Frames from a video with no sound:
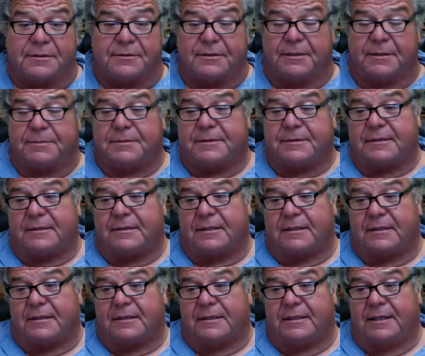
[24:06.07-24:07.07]
trips
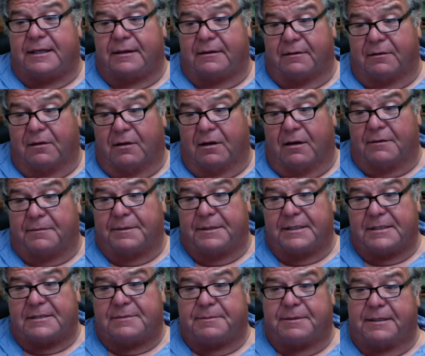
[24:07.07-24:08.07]
here in Long
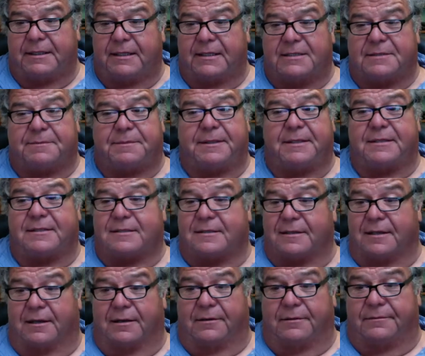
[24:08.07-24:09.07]
Beach, but it's been
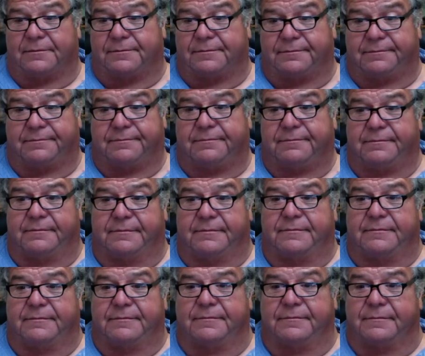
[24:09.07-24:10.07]
slow.
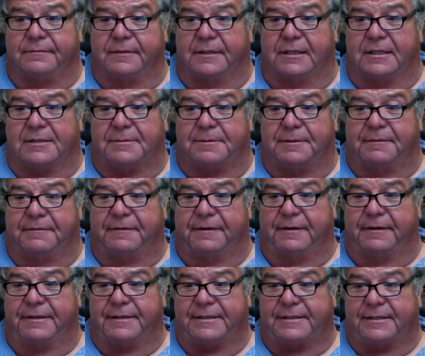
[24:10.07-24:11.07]
It's been
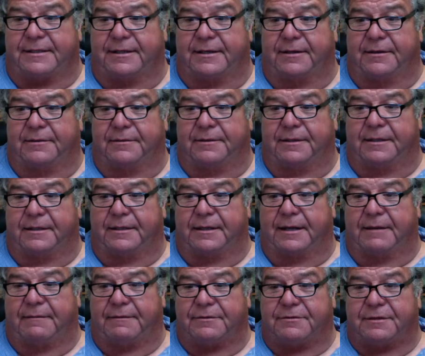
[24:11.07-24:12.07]
very slow. I
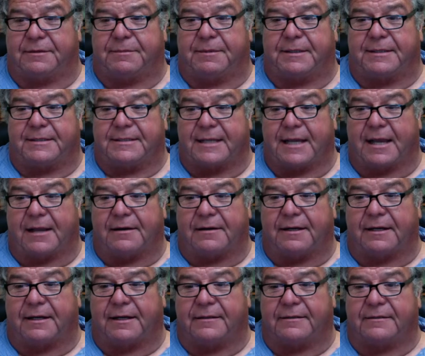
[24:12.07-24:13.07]
have a trip on
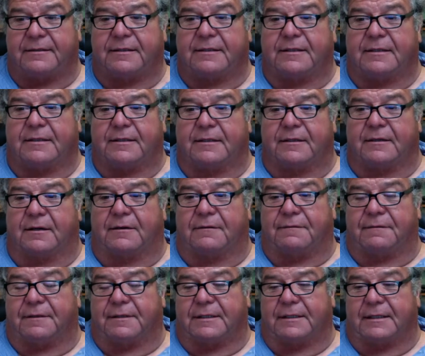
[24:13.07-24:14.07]
Saturday.
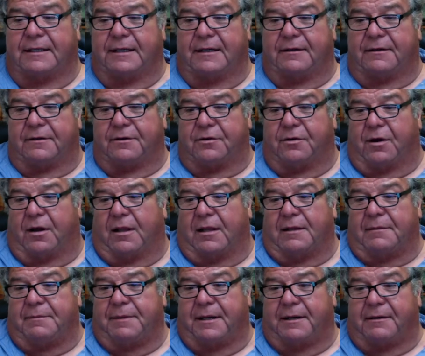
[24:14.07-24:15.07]
Hopefully, they're
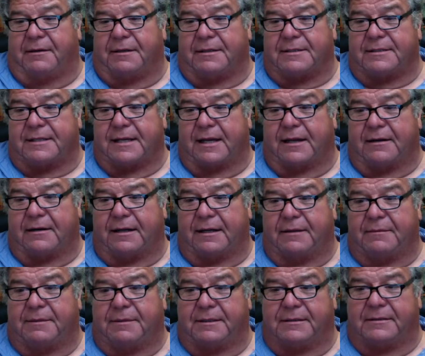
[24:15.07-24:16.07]
crawling better on Saturday,
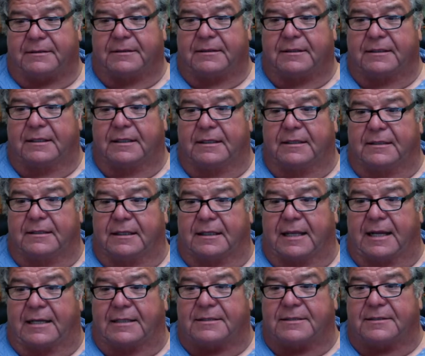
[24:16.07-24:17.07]
but the
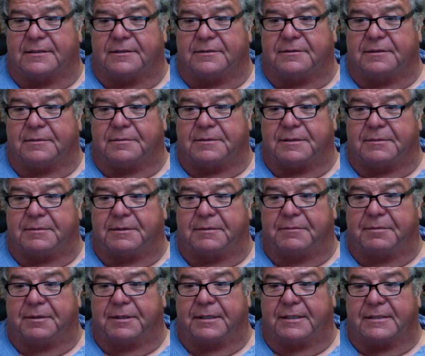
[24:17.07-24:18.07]
last two trips have been
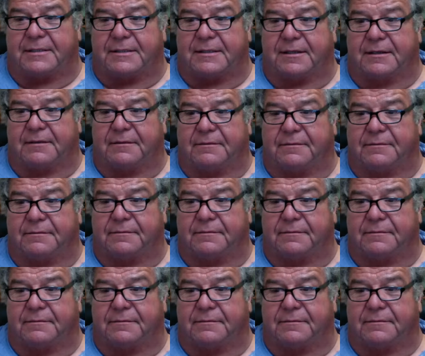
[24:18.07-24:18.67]
pretty slow.